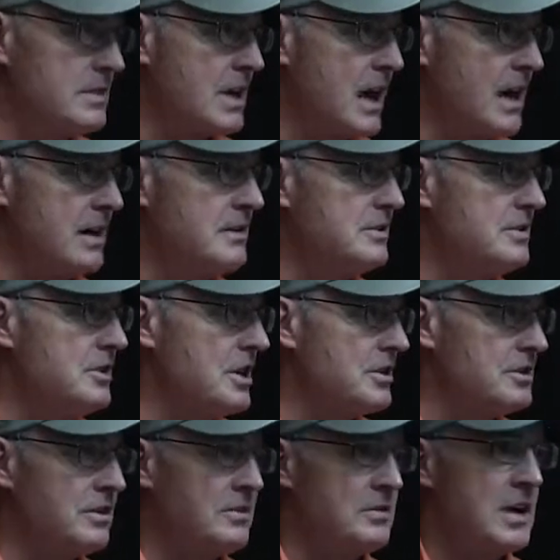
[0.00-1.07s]
tied
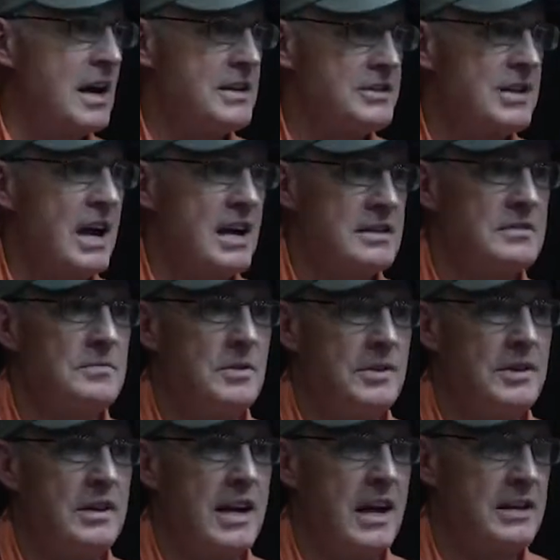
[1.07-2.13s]
just to the right size of
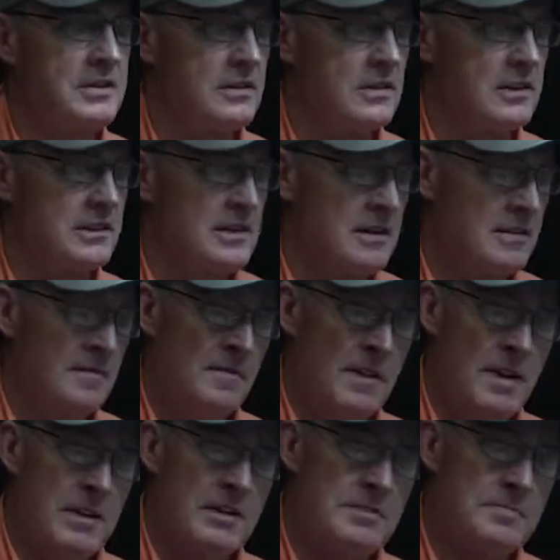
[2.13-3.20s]
what the natural is.
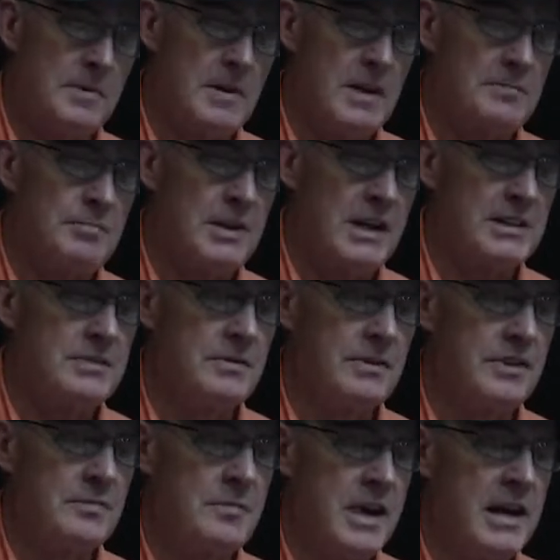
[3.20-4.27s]
Plus,
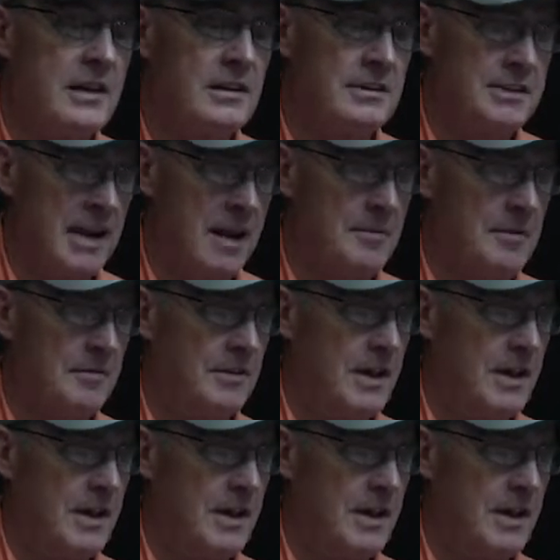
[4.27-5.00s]
with the male salmon